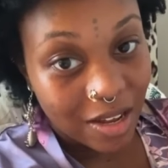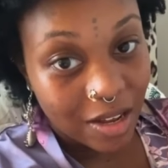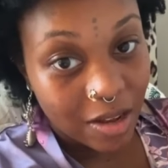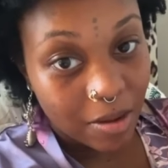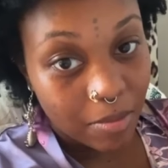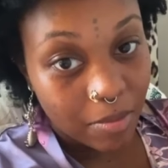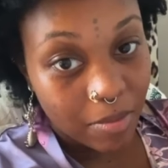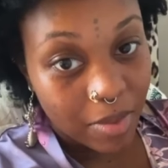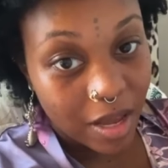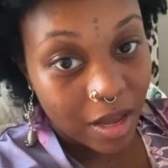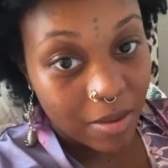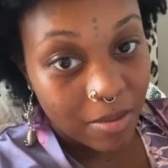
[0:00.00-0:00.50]

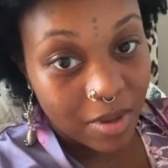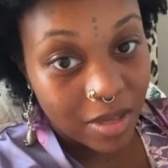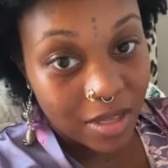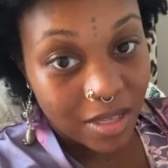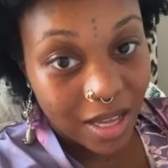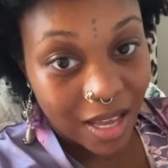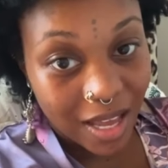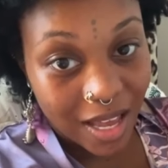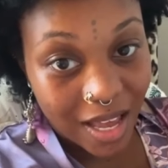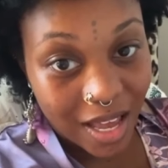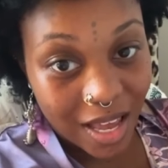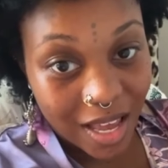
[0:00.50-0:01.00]
Um,
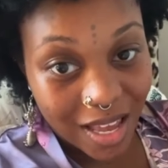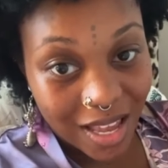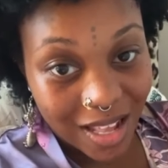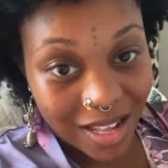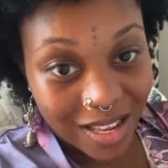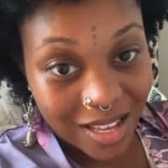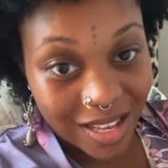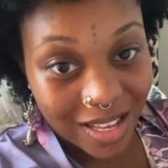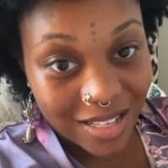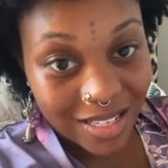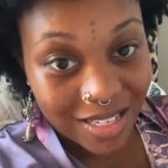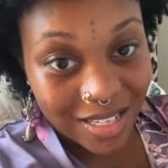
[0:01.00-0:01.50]
babies,
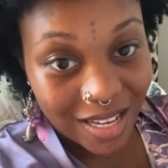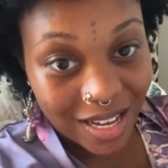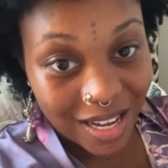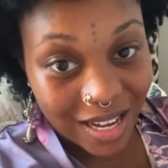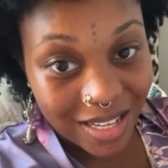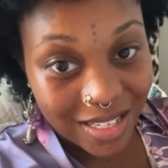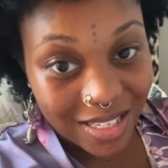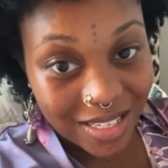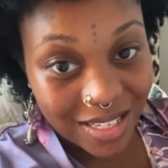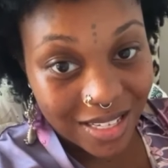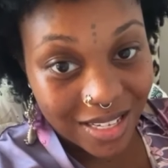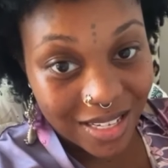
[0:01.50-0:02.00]
hey, deity
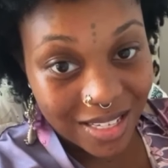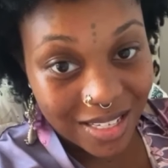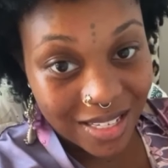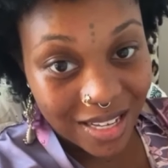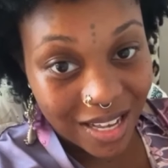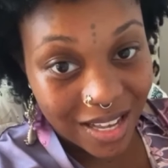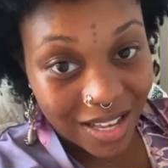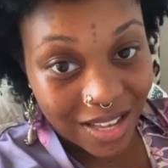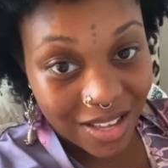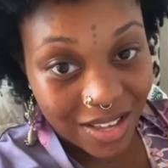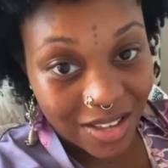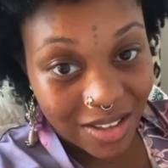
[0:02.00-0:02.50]
Isis,
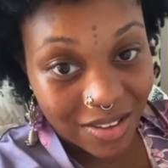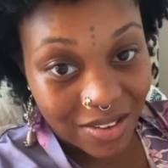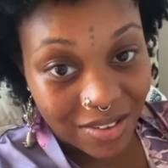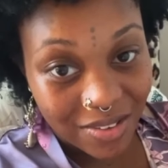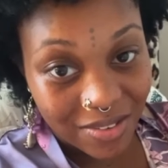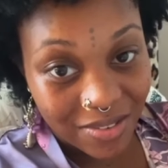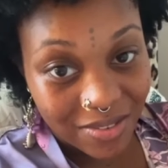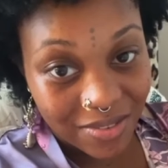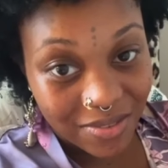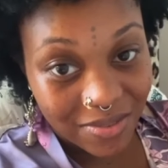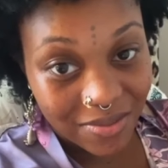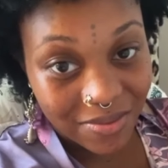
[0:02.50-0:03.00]
thank
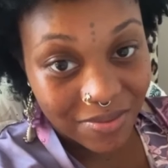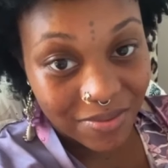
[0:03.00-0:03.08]
you.